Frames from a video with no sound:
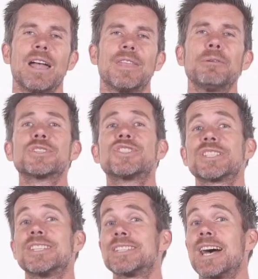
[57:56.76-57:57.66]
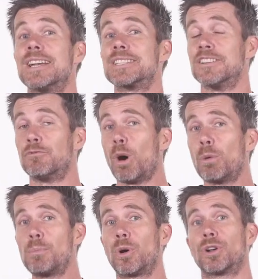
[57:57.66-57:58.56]
That was just a taste of what
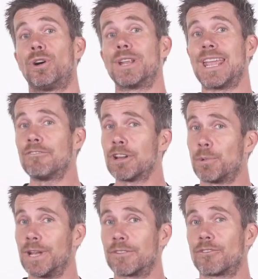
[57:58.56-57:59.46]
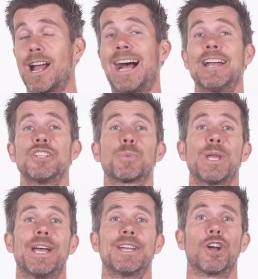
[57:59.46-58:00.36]
we put on every week for our H
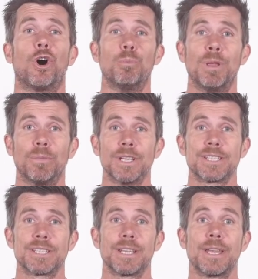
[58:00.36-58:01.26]
P A Gold members.